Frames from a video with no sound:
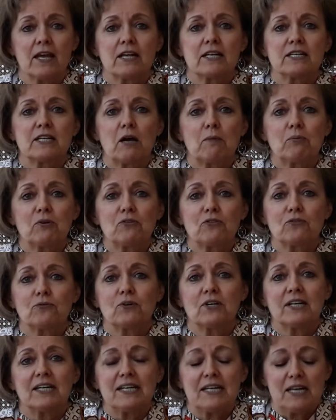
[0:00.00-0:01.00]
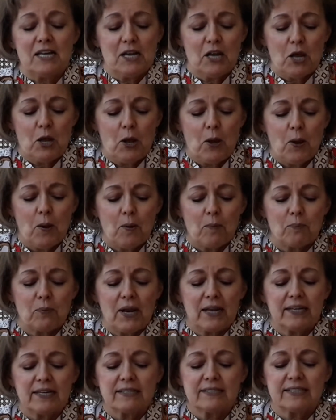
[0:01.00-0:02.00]
Number 3,
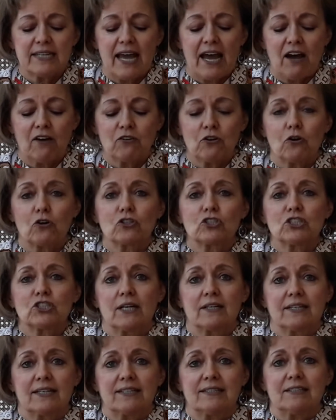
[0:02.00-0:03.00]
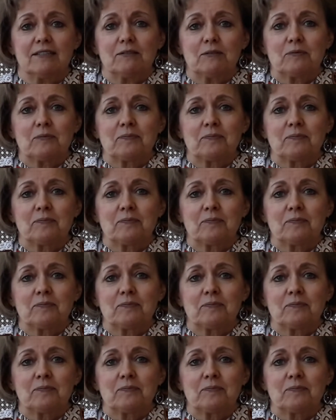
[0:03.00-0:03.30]
break it down or chunk it.